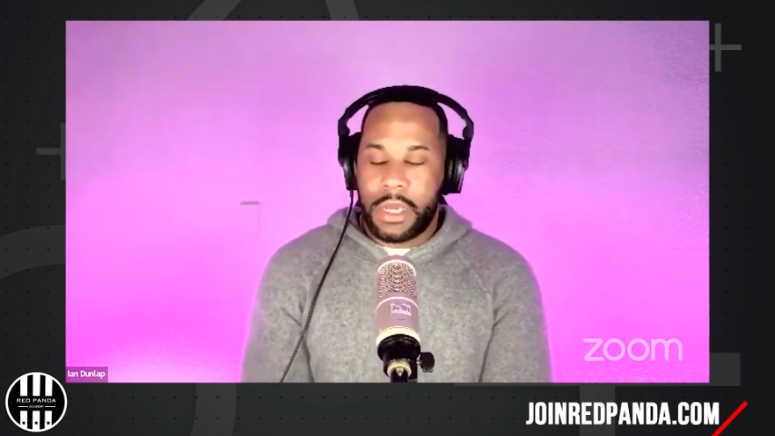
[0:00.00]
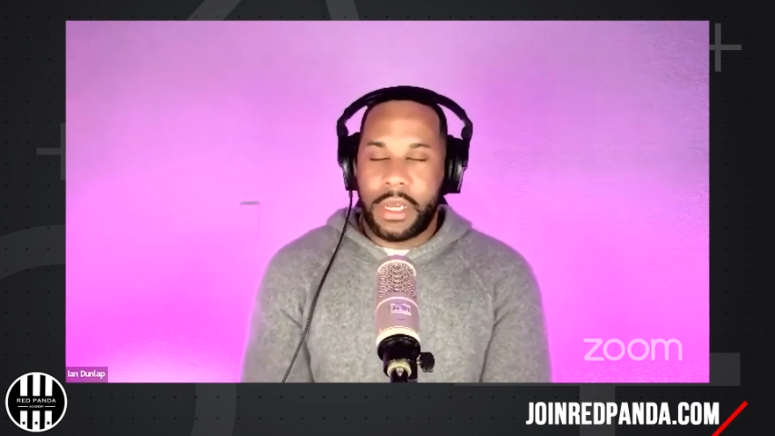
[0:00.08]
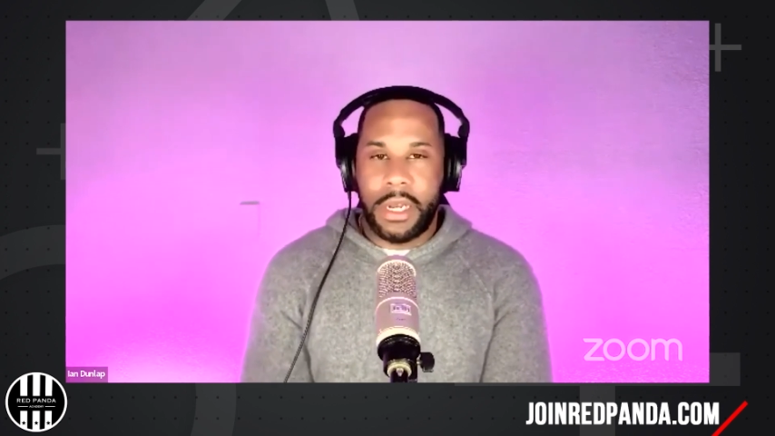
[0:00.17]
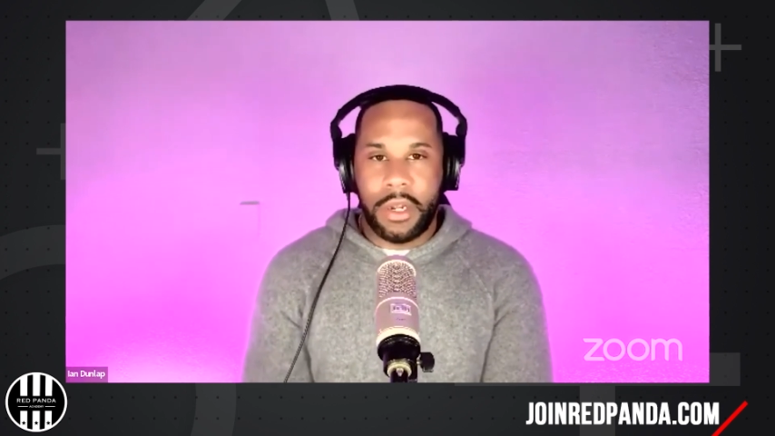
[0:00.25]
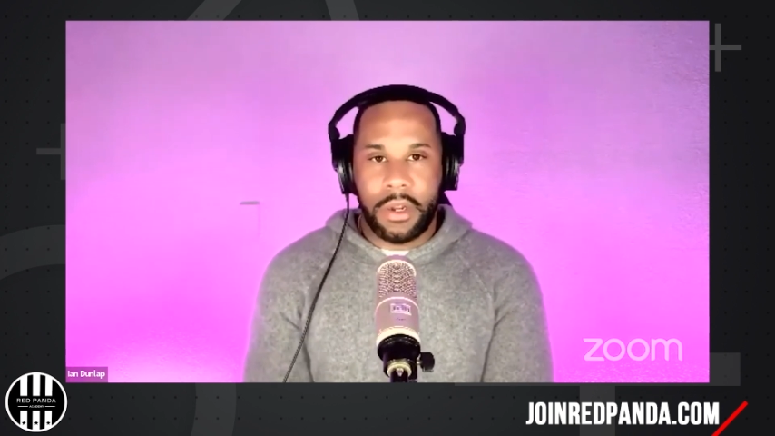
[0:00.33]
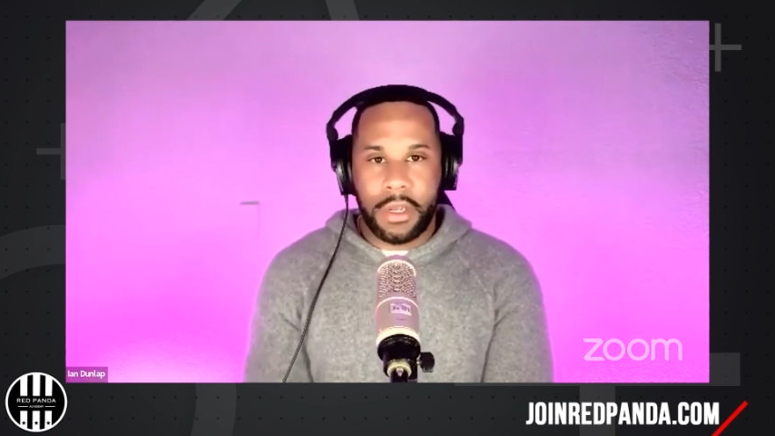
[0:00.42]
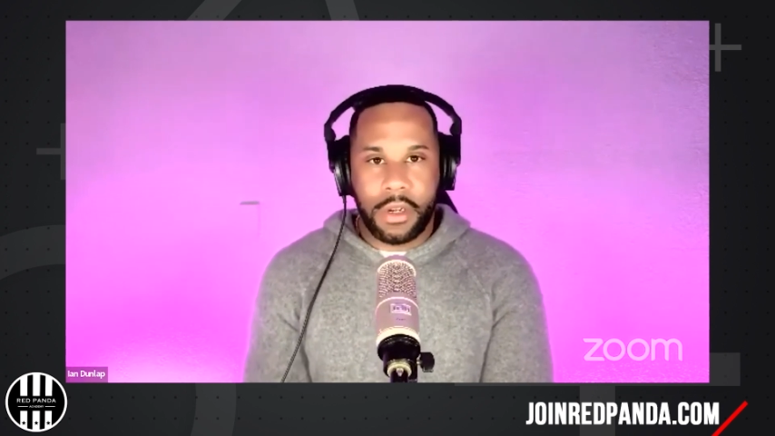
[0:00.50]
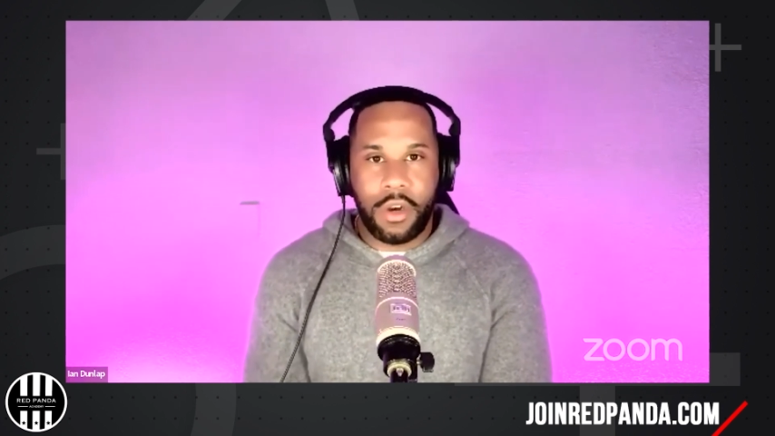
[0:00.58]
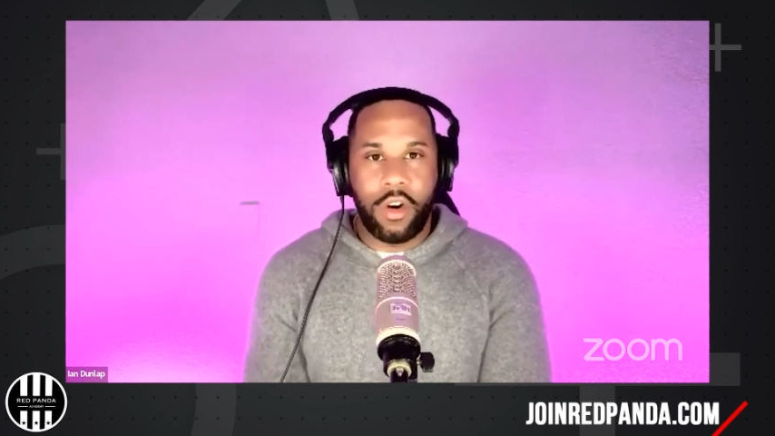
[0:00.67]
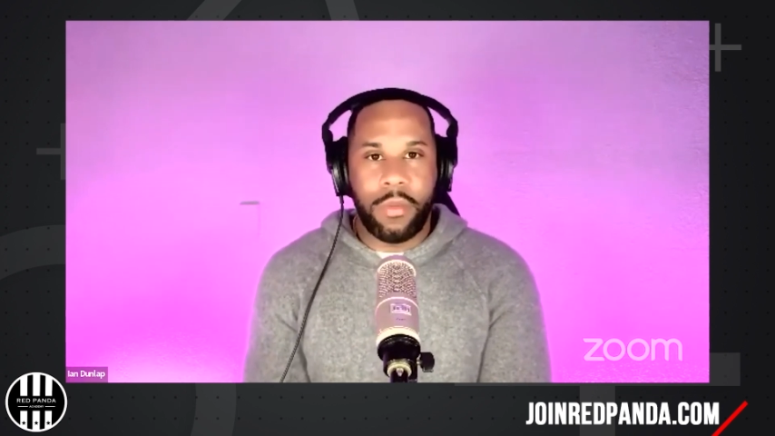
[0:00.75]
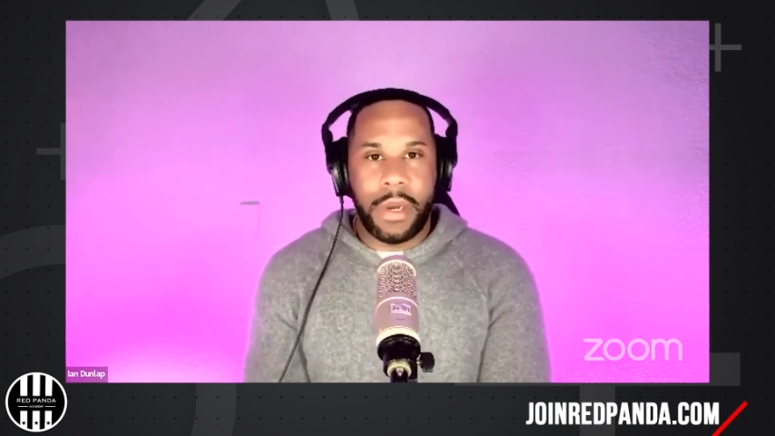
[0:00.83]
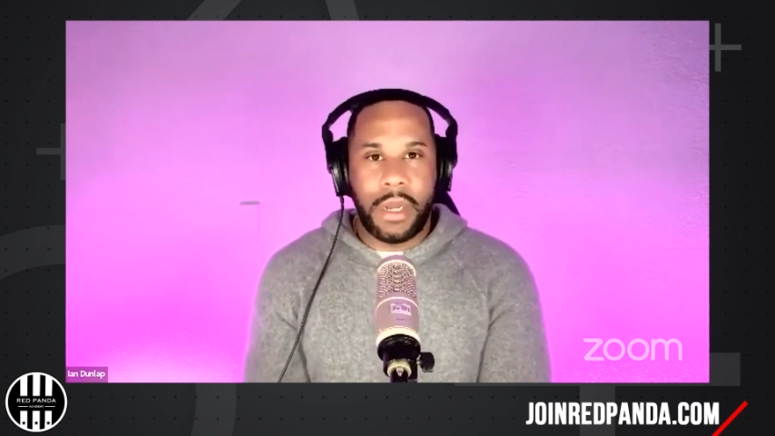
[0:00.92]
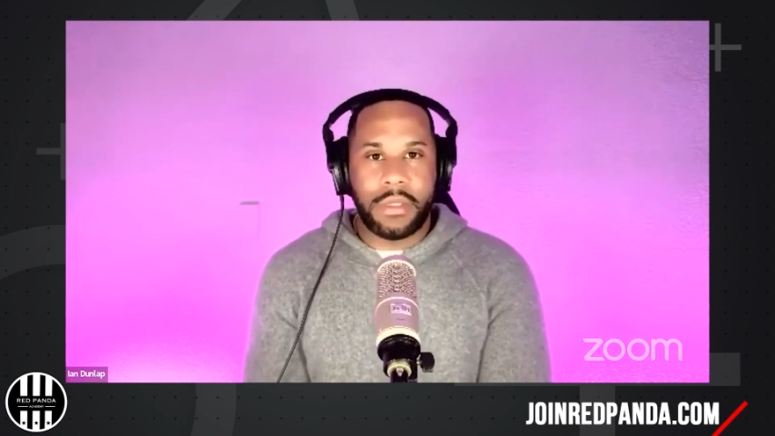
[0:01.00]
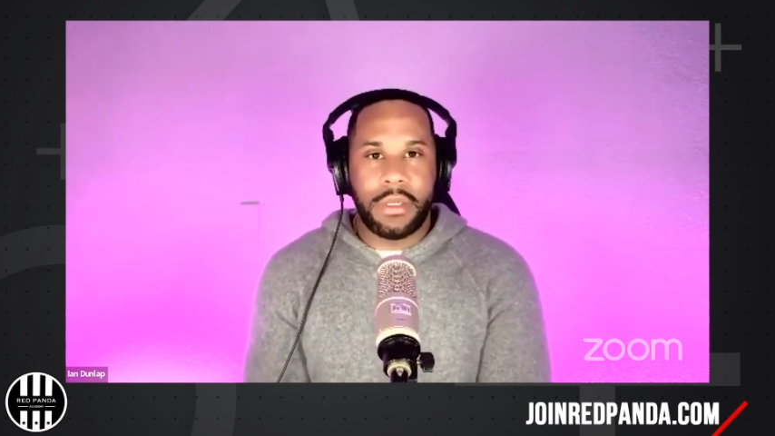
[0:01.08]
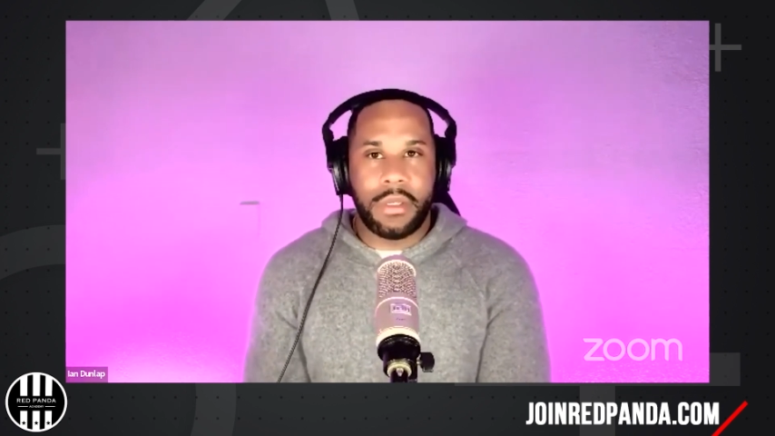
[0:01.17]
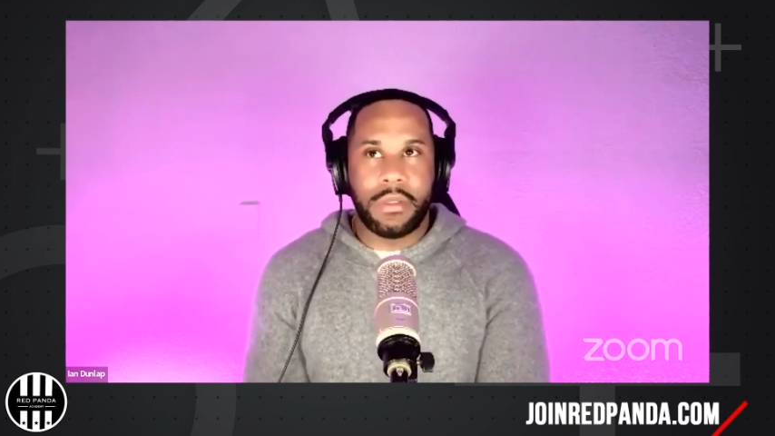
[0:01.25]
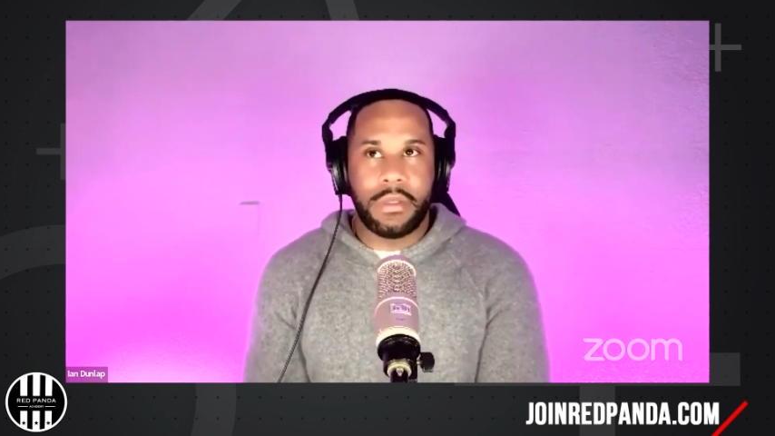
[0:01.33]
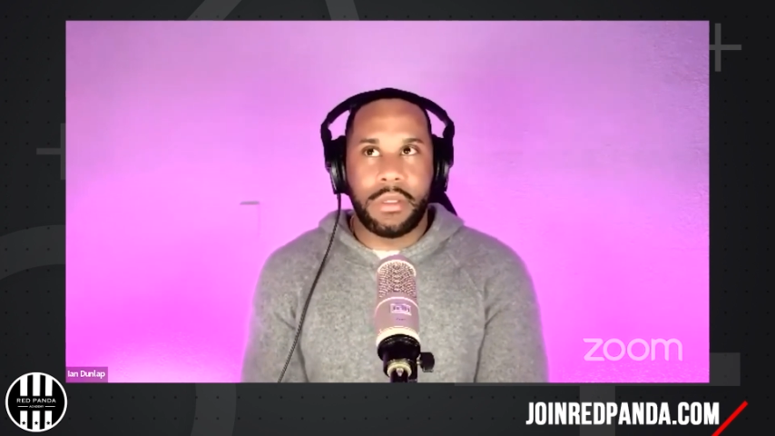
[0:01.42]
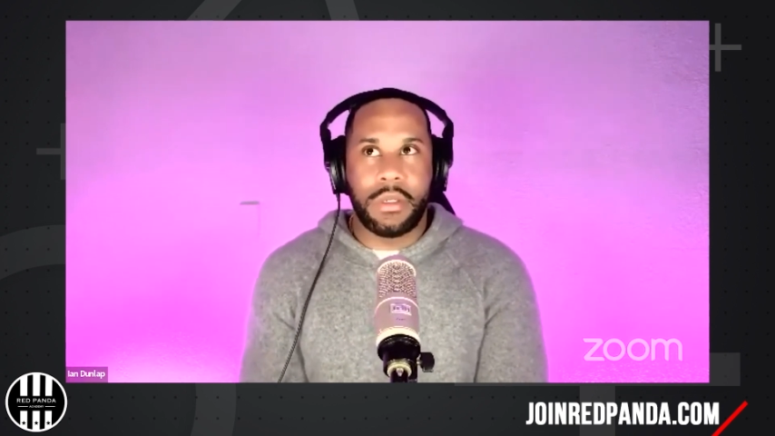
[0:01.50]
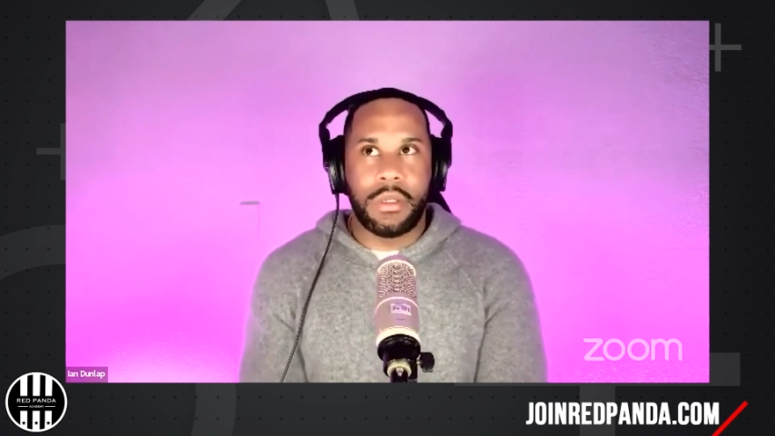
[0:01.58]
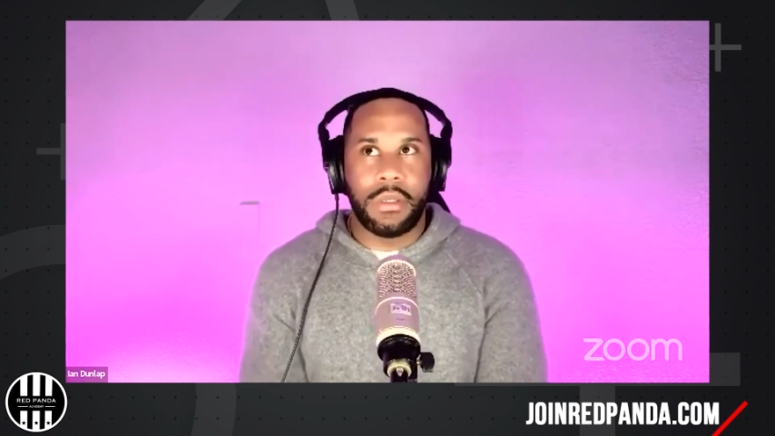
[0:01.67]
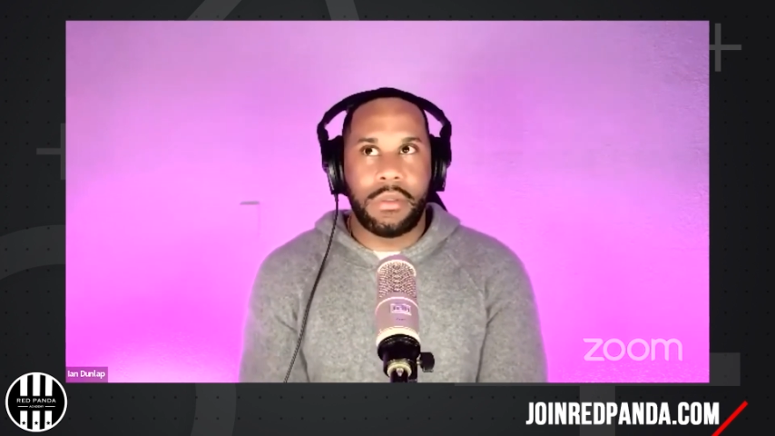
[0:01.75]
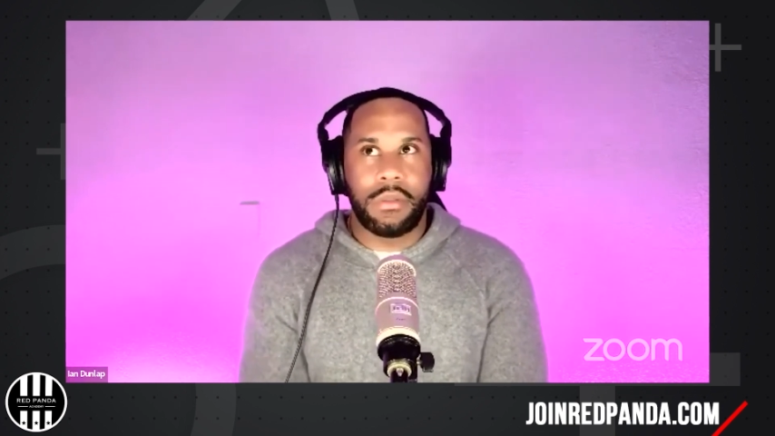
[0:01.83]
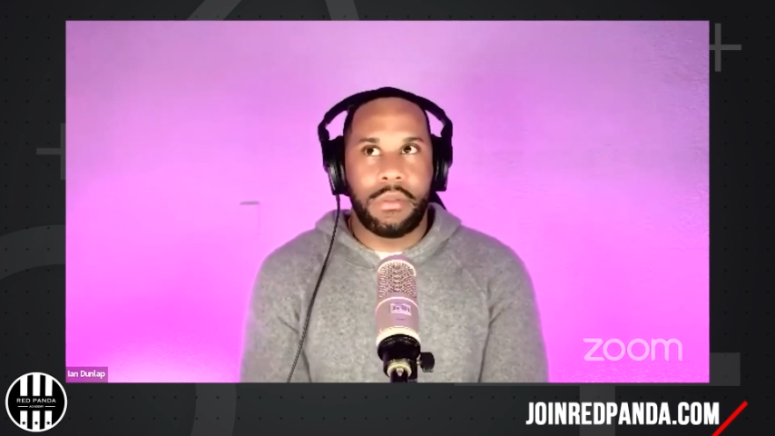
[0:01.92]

a canary in a coal mine to